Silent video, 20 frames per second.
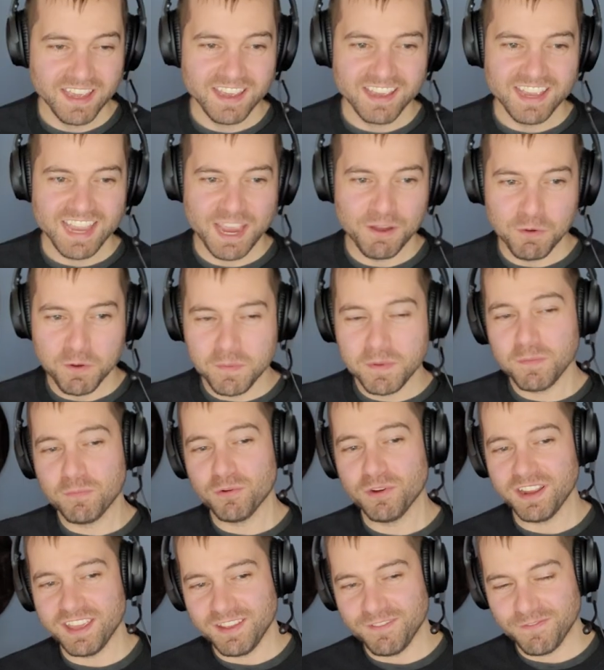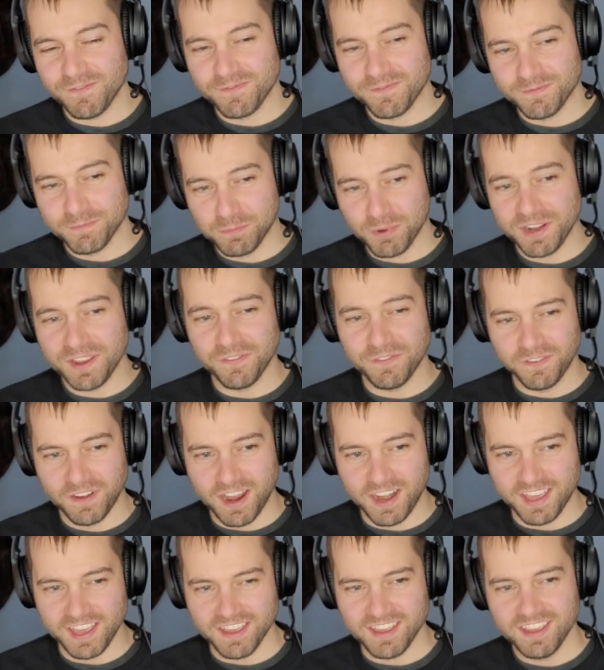It would be pretty pretty
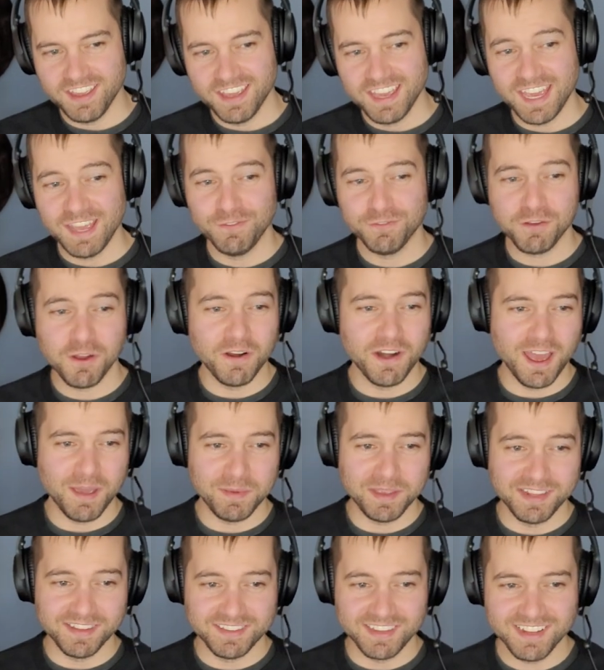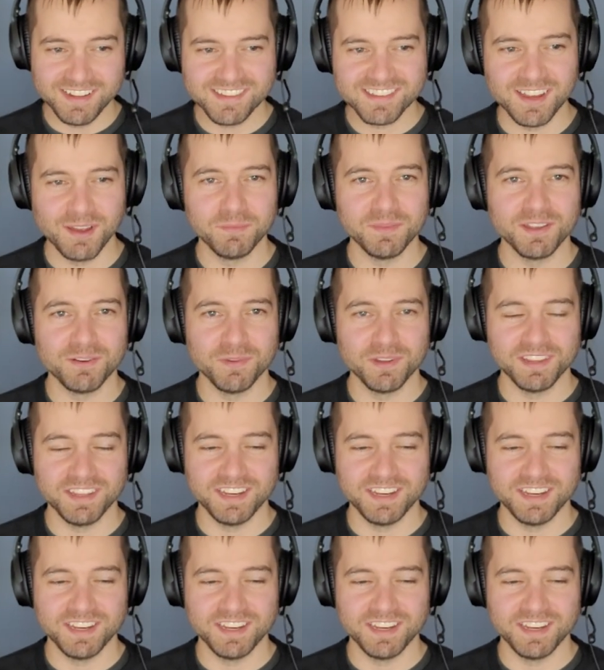funny if Konami did something with it